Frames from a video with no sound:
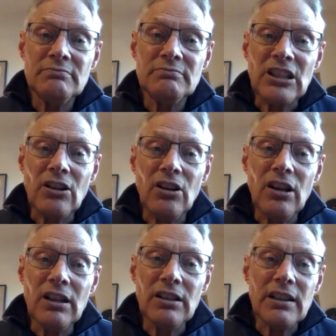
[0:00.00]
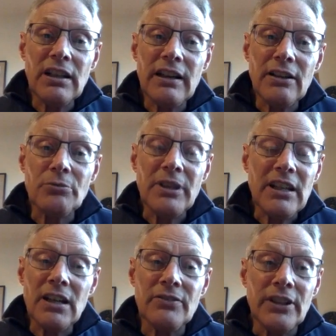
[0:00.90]
That all the ground we
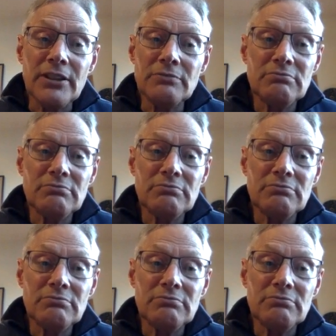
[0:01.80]
covered,